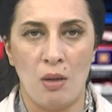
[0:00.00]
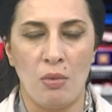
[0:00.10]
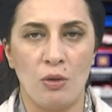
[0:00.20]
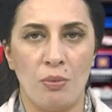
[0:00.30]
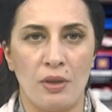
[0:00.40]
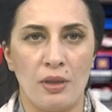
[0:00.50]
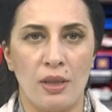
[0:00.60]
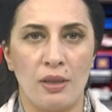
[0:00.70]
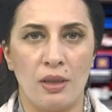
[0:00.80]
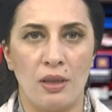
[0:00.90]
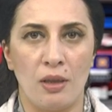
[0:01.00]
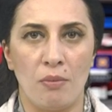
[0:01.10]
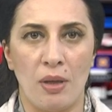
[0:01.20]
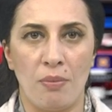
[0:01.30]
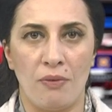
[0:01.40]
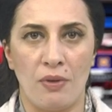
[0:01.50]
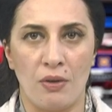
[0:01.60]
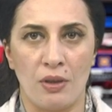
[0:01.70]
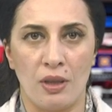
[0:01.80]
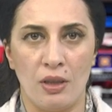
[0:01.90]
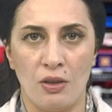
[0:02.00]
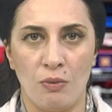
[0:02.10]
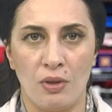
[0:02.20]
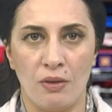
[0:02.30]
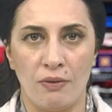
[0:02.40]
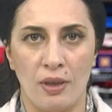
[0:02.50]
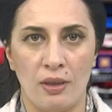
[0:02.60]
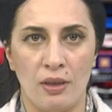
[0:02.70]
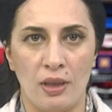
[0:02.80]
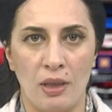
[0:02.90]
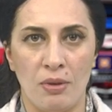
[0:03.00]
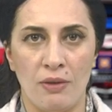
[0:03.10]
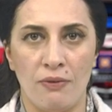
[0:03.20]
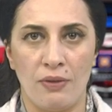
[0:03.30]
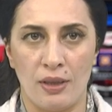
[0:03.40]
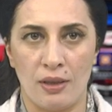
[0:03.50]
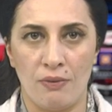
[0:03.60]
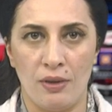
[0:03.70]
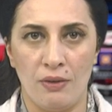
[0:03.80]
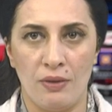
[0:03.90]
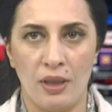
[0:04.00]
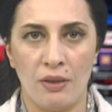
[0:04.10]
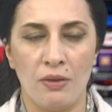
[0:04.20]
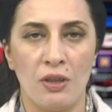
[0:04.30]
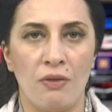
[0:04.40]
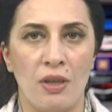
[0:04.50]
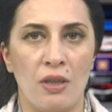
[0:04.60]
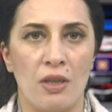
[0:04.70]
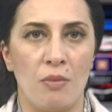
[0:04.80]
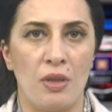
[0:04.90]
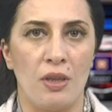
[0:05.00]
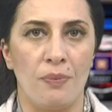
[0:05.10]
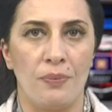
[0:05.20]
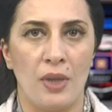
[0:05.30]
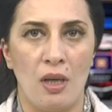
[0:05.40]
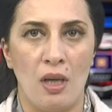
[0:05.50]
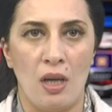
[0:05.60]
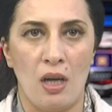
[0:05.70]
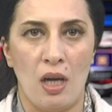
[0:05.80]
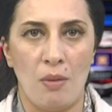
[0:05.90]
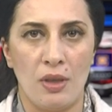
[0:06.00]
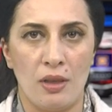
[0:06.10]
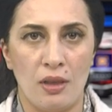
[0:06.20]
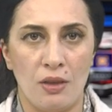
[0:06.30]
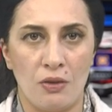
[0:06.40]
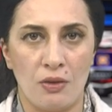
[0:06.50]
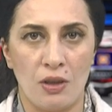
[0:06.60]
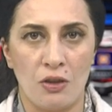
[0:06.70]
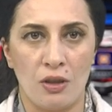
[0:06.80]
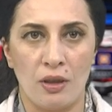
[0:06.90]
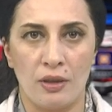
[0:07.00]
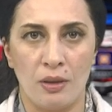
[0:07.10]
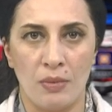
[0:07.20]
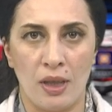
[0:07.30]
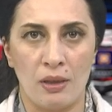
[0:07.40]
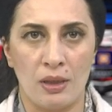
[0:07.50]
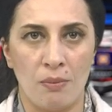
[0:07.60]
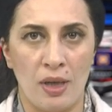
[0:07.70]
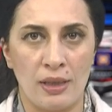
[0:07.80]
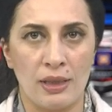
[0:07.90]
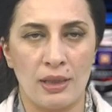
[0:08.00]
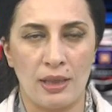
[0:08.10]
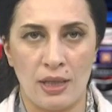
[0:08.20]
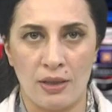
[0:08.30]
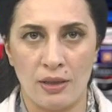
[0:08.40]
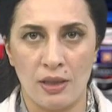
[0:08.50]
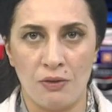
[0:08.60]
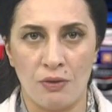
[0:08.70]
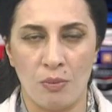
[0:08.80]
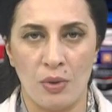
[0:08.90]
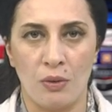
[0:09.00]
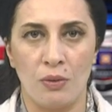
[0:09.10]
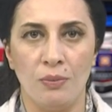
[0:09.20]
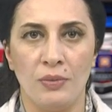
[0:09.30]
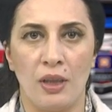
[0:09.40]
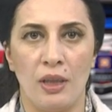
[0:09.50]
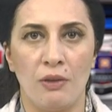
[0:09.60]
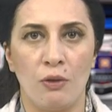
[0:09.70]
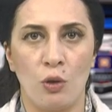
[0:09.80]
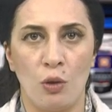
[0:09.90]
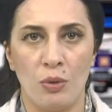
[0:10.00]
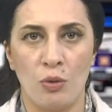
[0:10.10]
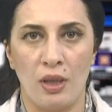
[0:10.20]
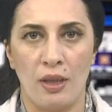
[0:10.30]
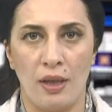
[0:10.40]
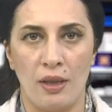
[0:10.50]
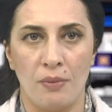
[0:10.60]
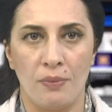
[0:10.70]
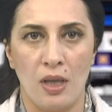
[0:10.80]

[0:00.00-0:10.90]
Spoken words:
Baku presented the map of our country with invented names in festival of Nakhichevan in Armenia. Amnesty International demands guarantees from Baku ahead of COP29.